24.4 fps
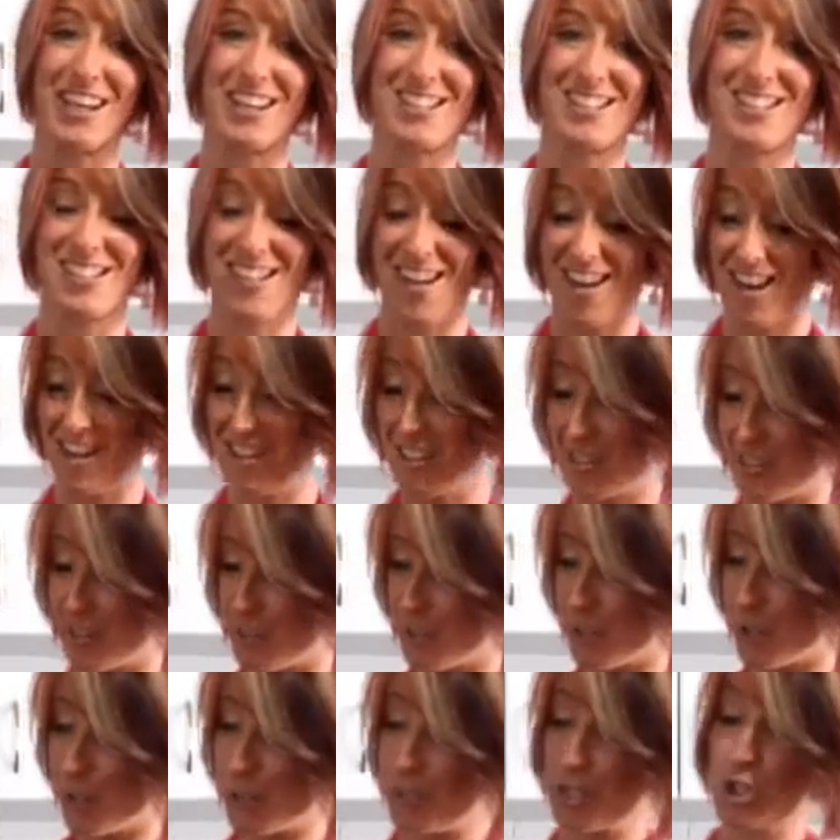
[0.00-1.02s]
us started.
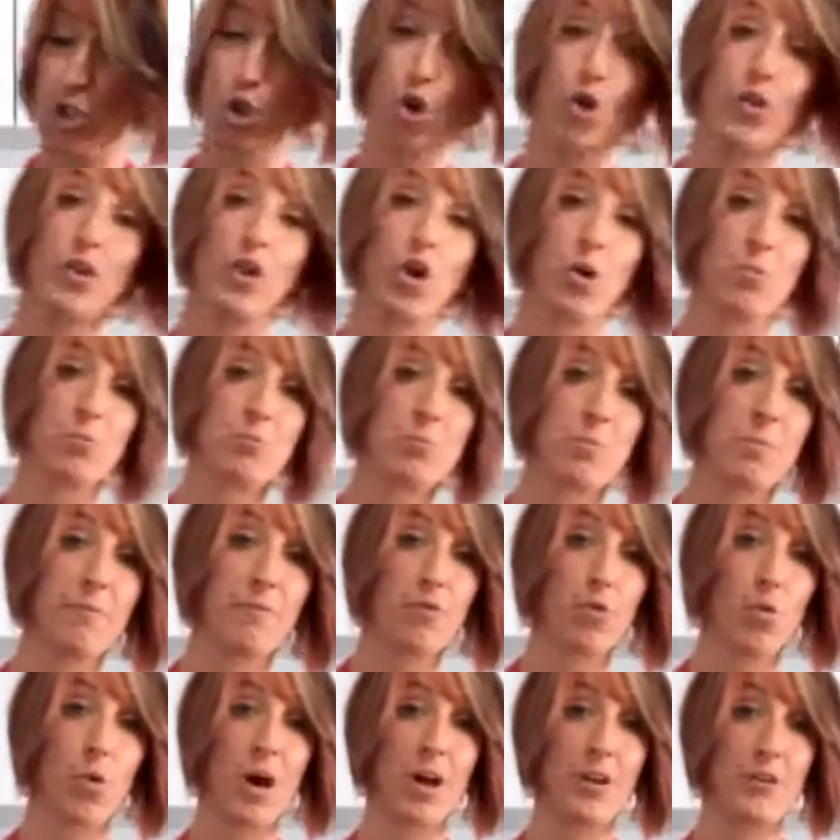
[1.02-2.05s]
So we turn the Optimum
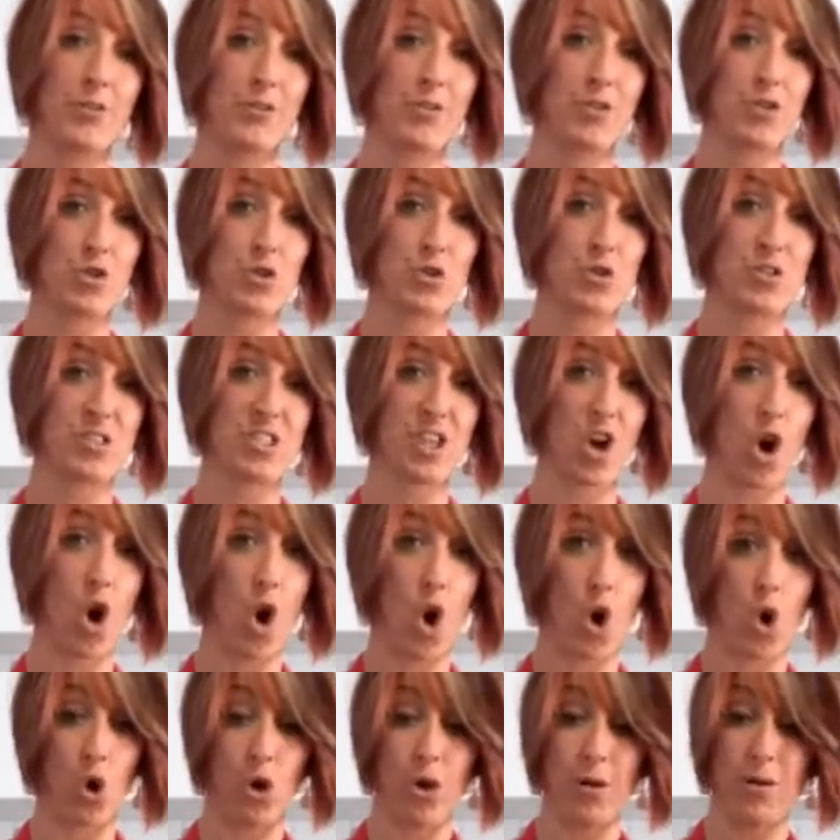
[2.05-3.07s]
400 juicer
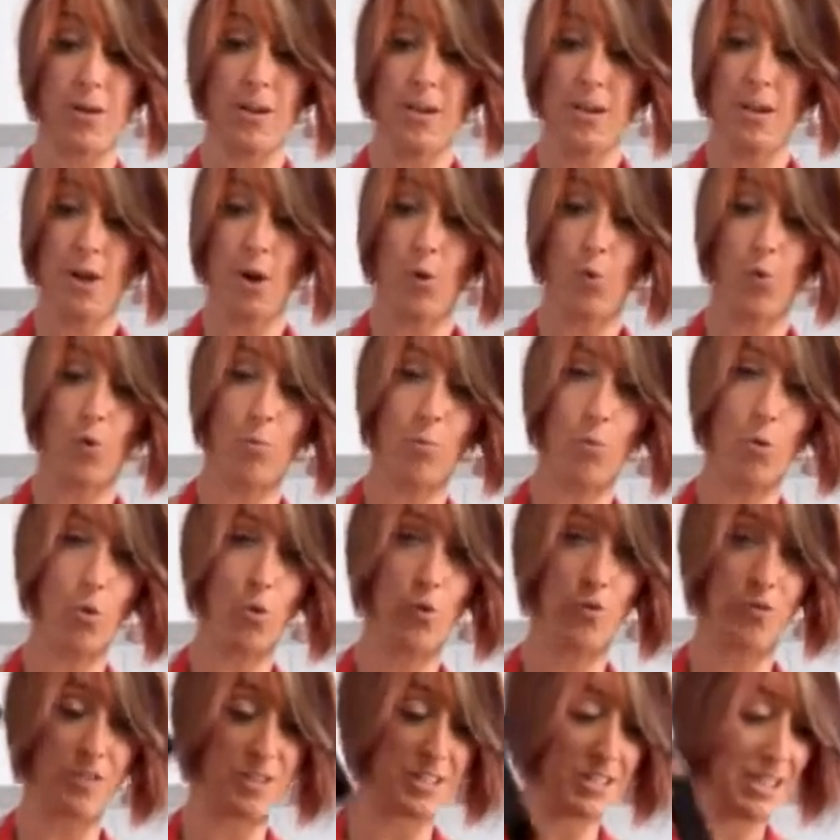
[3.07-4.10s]
on,
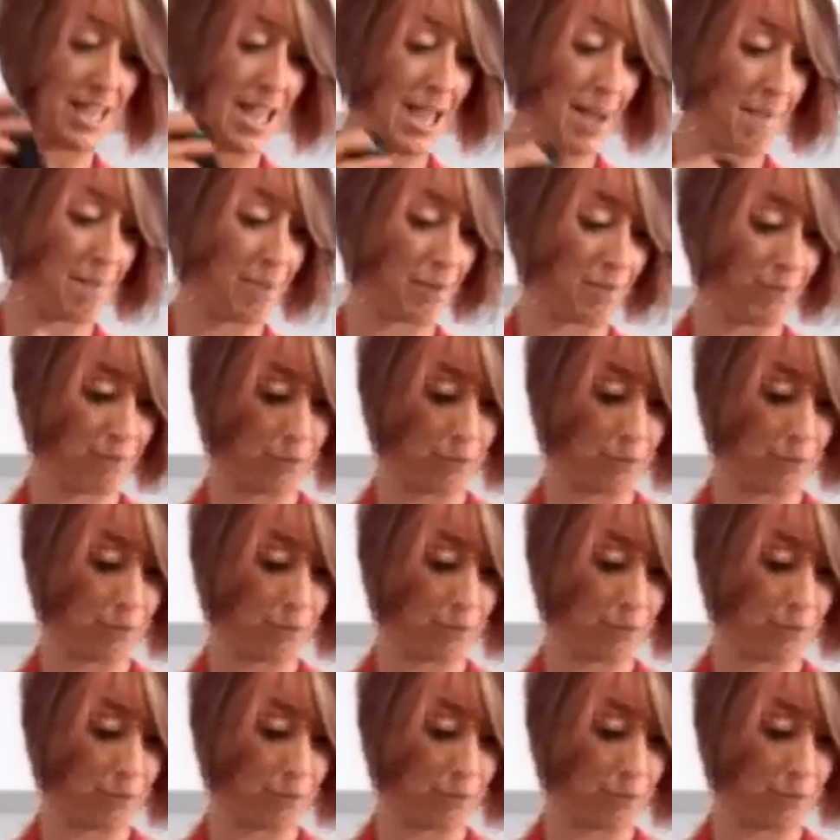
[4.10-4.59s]
remove the tamper